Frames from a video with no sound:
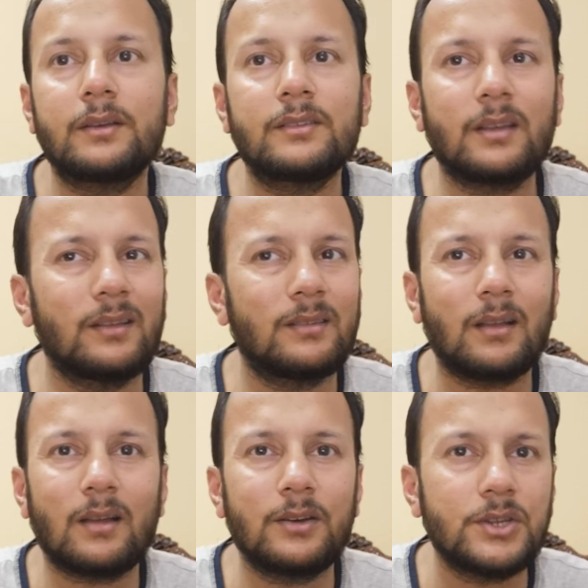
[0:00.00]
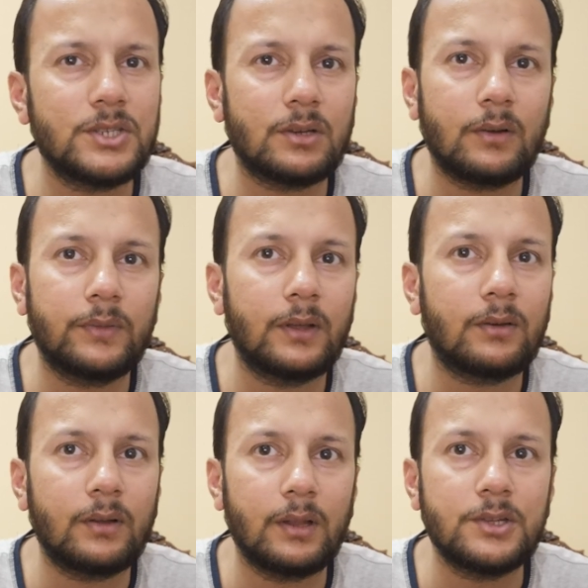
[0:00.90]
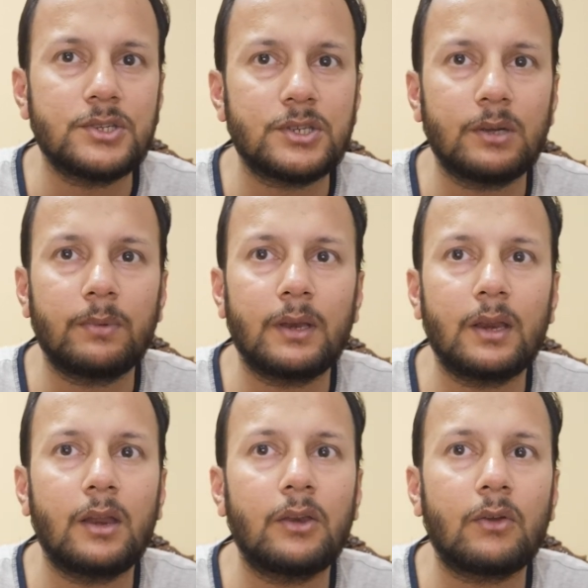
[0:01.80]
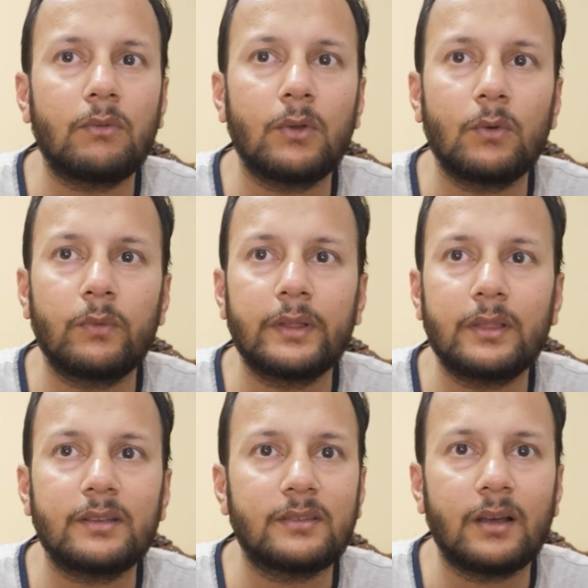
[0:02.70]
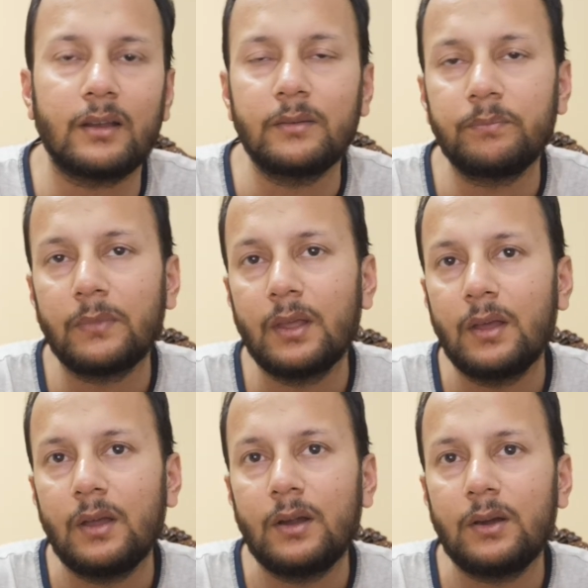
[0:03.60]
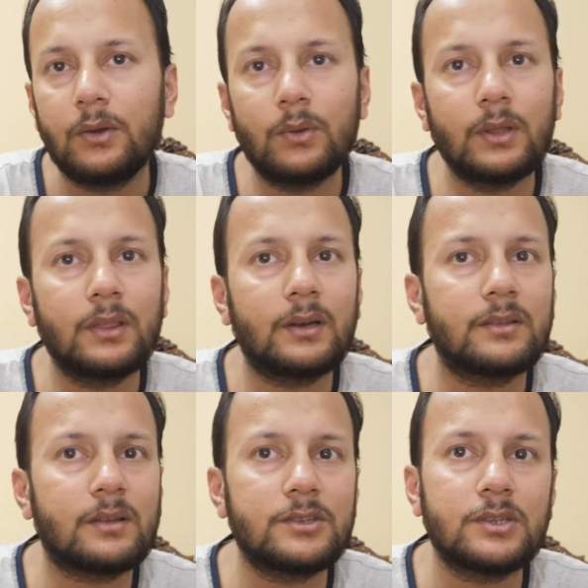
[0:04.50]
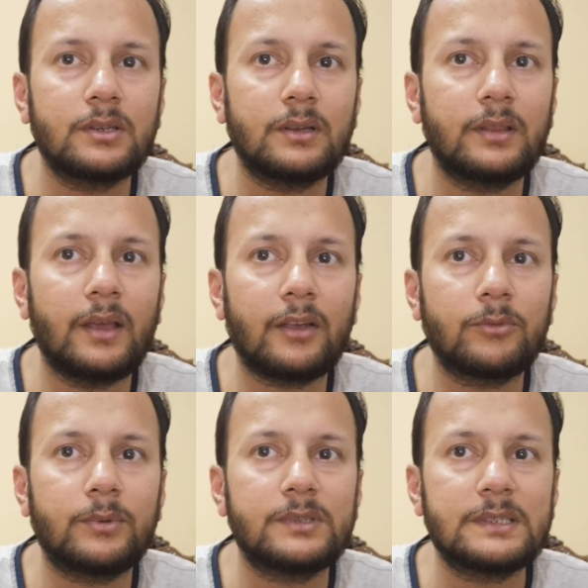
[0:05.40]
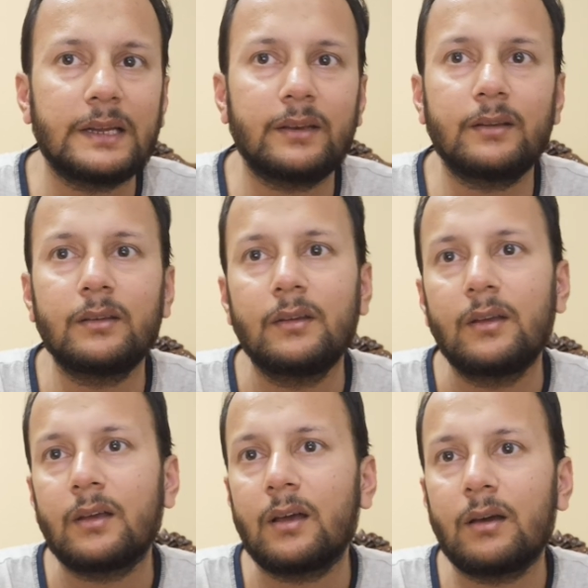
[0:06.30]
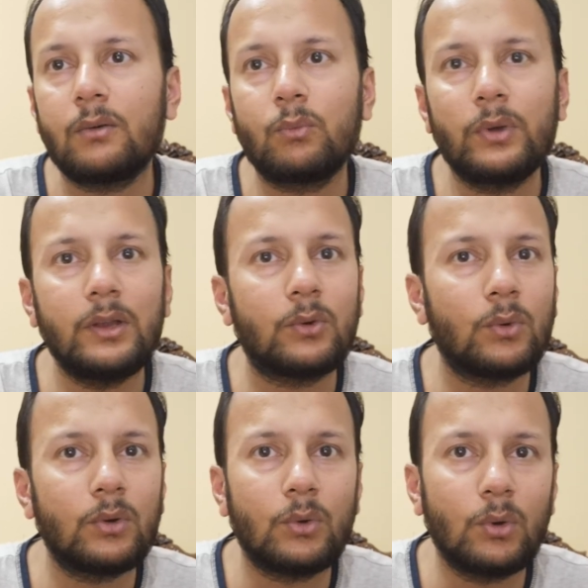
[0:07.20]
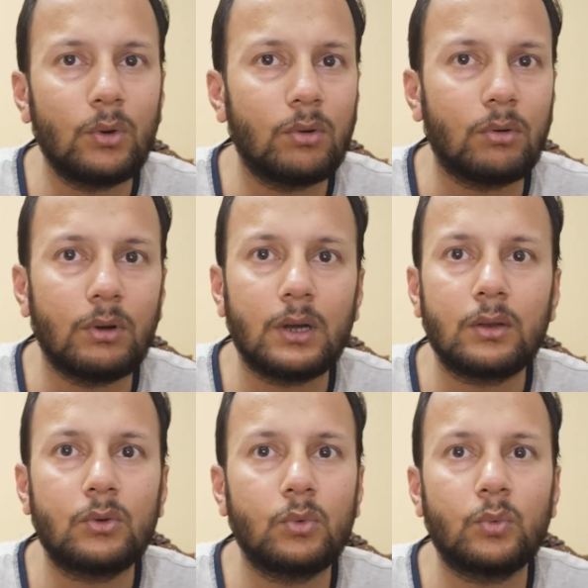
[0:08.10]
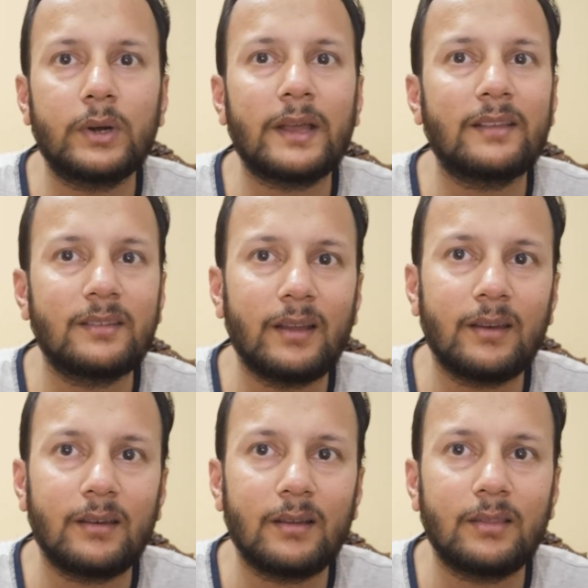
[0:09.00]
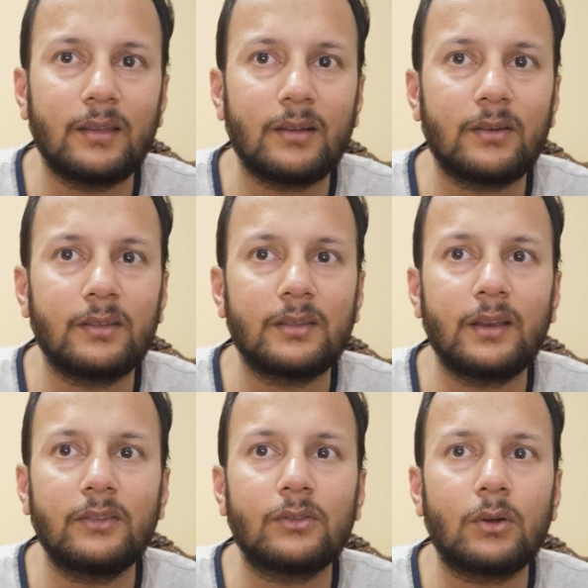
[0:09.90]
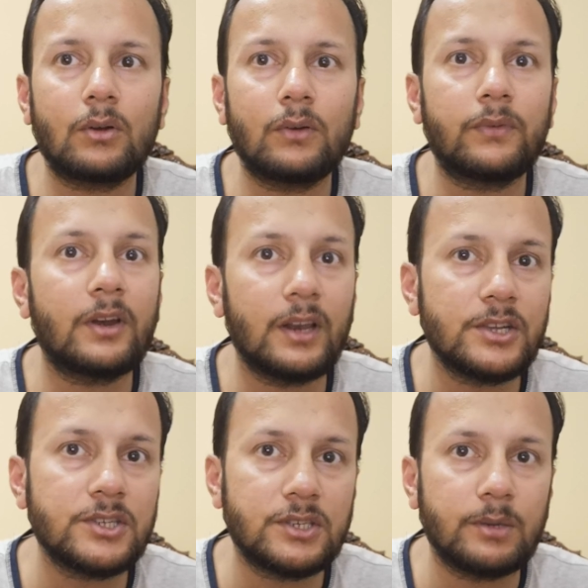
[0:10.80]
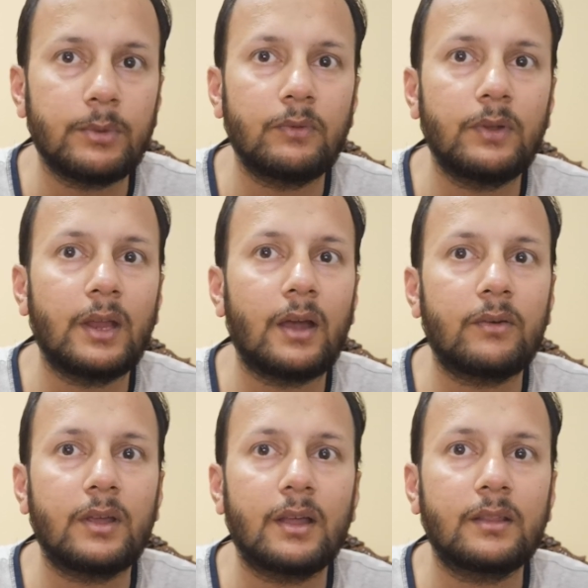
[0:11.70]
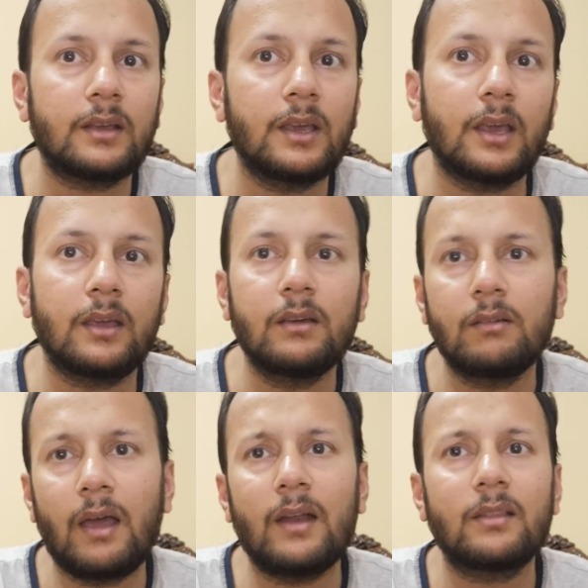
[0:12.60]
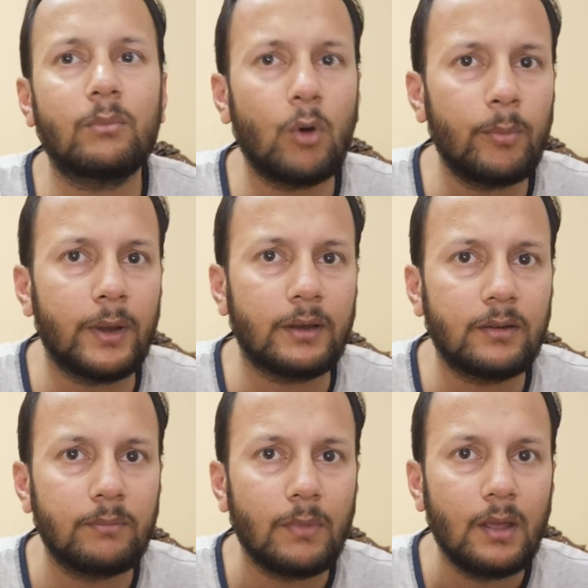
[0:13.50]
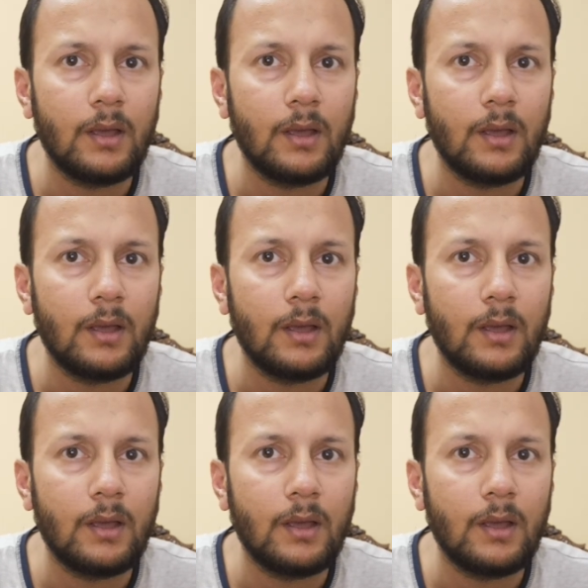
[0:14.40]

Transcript: discussed the condition of their relationship in an interview with The Sun. During the discussion, the expert stated, "We don't know to what extent there is any sort of relationship between Harry and the king at the moment.